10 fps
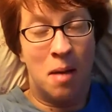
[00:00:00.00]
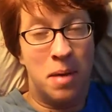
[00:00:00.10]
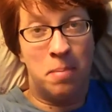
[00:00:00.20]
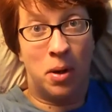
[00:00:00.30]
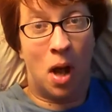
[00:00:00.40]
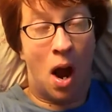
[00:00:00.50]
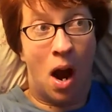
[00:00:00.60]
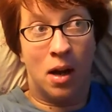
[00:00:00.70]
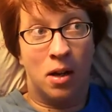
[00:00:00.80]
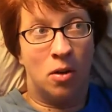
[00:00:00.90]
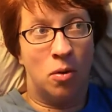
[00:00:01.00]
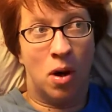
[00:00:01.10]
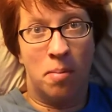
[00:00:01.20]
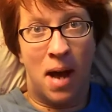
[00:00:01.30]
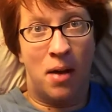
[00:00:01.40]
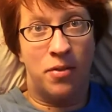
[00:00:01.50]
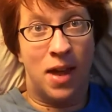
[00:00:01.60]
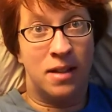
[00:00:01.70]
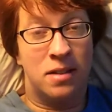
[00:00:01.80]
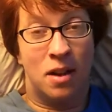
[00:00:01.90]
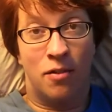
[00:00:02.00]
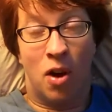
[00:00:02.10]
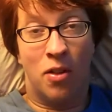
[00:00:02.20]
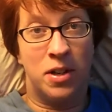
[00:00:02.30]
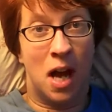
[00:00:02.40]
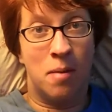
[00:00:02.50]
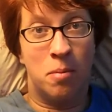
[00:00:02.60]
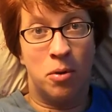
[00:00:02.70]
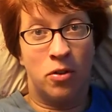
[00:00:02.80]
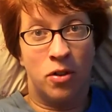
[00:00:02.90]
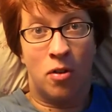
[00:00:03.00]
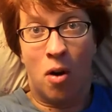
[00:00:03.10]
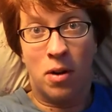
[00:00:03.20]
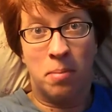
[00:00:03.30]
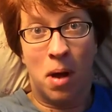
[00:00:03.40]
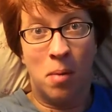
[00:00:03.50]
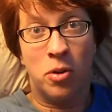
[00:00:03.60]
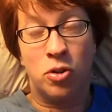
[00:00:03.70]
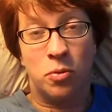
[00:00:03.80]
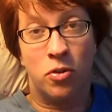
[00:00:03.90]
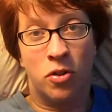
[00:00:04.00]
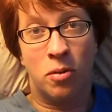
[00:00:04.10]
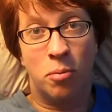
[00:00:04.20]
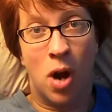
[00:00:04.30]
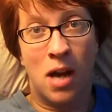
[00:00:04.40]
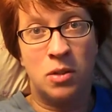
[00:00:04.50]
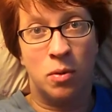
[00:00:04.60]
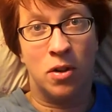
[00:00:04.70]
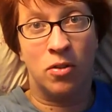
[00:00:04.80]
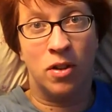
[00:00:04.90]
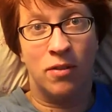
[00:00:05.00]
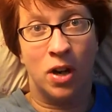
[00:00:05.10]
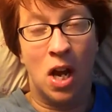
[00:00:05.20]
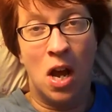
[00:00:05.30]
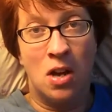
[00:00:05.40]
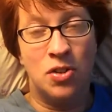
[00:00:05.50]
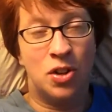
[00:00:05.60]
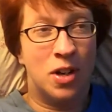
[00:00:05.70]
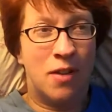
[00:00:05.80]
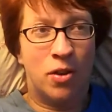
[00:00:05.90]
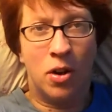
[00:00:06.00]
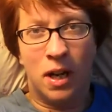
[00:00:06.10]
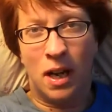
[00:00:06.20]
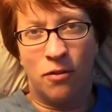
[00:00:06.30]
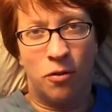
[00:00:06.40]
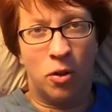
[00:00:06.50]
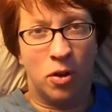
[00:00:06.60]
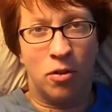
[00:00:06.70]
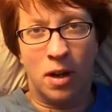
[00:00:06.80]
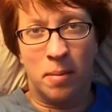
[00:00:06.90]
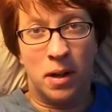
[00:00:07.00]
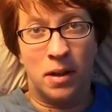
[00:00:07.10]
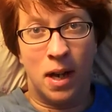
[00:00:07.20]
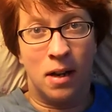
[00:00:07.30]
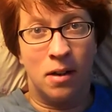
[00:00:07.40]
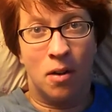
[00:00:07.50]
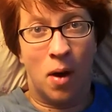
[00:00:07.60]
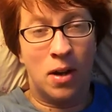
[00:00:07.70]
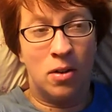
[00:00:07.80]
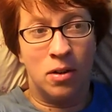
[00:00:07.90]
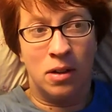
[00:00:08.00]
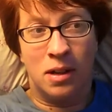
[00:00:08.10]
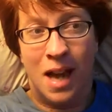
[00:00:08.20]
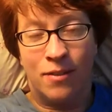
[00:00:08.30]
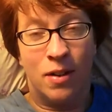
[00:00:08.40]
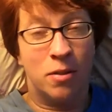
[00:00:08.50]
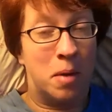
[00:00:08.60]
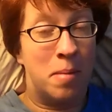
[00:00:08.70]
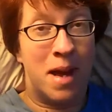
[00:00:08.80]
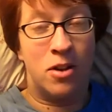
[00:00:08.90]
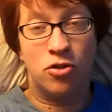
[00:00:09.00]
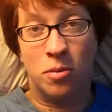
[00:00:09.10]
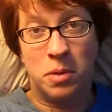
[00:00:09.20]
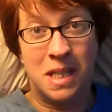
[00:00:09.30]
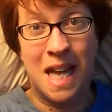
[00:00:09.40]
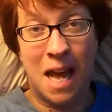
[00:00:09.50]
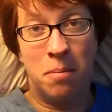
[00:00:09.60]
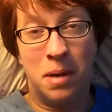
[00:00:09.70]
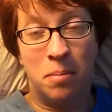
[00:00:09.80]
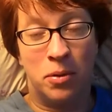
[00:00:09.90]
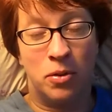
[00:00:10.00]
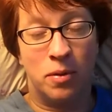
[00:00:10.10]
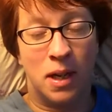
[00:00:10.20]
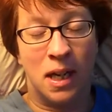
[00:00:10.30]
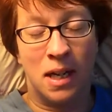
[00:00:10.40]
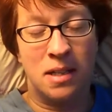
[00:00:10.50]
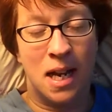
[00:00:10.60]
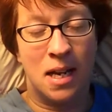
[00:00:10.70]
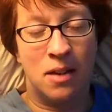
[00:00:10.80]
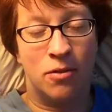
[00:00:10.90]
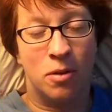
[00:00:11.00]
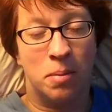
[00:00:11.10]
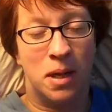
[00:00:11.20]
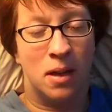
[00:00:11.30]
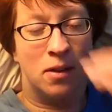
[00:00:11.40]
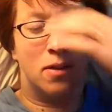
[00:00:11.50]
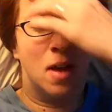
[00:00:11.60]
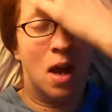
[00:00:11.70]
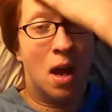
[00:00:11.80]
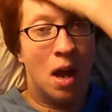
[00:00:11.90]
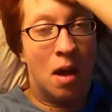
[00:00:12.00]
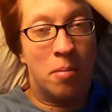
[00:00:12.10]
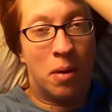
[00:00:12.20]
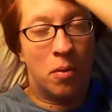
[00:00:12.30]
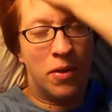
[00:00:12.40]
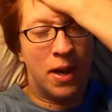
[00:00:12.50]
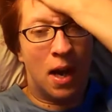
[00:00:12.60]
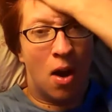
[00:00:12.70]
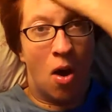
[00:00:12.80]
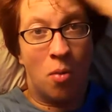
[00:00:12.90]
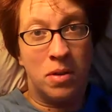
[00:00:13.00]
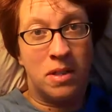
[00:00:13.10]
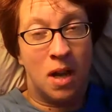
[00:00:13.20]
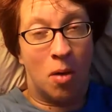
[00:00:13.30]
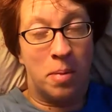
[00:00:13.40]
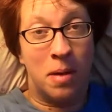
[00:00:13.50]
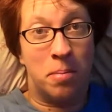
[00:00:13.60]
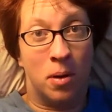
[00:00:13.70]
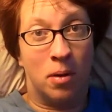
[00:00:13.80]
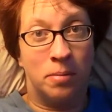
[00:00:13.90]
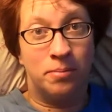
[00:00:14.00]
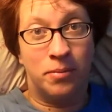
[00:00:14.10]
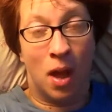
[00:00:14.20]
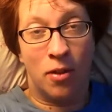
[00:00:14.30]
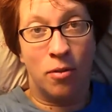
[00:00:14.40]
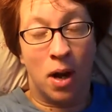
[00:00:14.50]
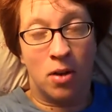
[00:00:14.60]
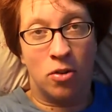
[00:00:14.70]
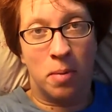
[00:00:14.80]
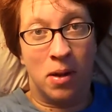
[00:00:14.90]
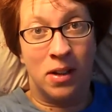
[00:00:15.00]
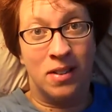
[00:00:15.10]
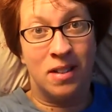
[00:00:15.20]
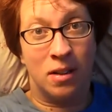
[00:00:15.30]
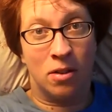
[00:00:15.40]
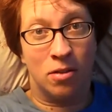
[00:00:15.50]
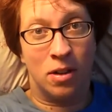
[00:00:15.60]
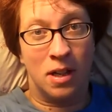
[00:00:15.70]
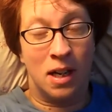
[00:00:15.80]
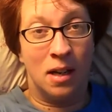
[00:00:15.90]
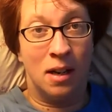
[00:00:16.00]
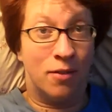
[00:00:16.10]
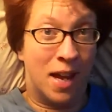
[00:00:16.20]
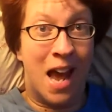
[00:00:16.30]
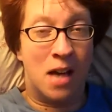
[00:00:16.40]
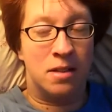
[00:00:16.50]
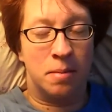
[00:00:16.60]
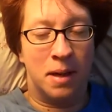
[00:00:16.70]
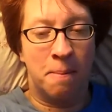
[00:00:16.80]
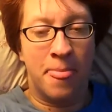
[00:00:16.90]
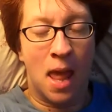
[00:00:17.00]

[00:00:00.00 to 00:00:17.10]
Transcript: people argue about that stuff all the time in books that are already published, books that are prize winners even. So you're never going to full agreement. And, you know, I could have given my manuscript to ten people to read and get ten different opinions. But one thing I always tell people, other writers, about listening to critique, if they ask me,